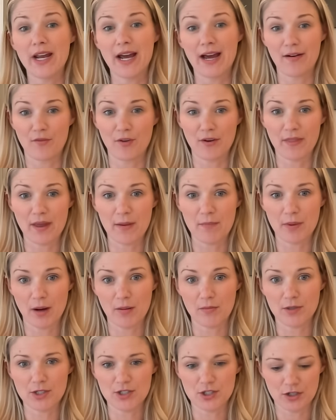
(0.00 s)
have with a
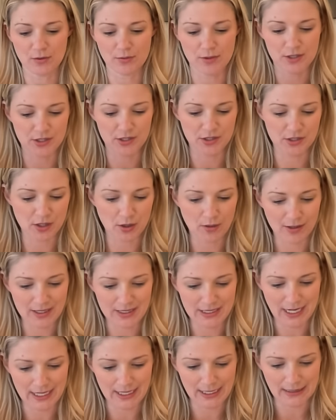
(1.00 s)
publisher, which is so
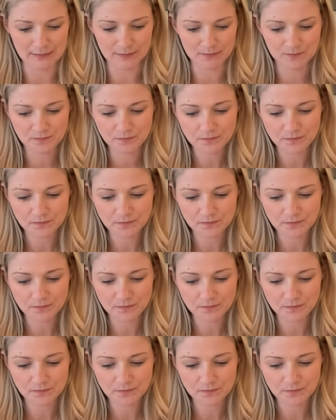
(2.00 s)
exciting.